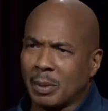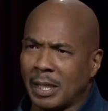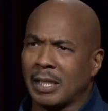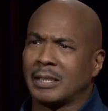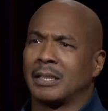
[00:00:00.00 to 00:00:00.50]

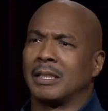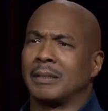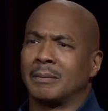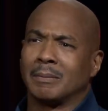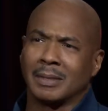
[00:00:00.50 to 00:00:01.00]
pitch
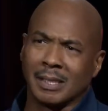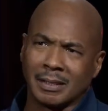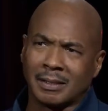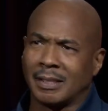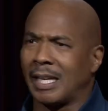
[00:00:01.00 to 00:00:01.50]
and
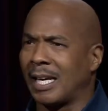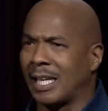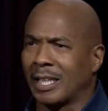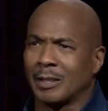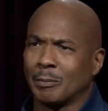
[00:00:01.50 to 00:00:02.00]
this and that, and
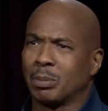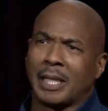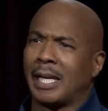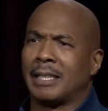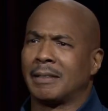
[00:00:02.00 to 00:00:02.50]
I could
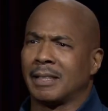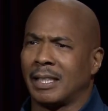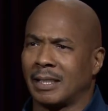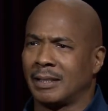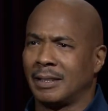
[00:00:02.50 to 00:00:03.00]
play
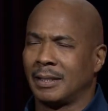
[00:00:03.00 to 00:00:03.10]
anything,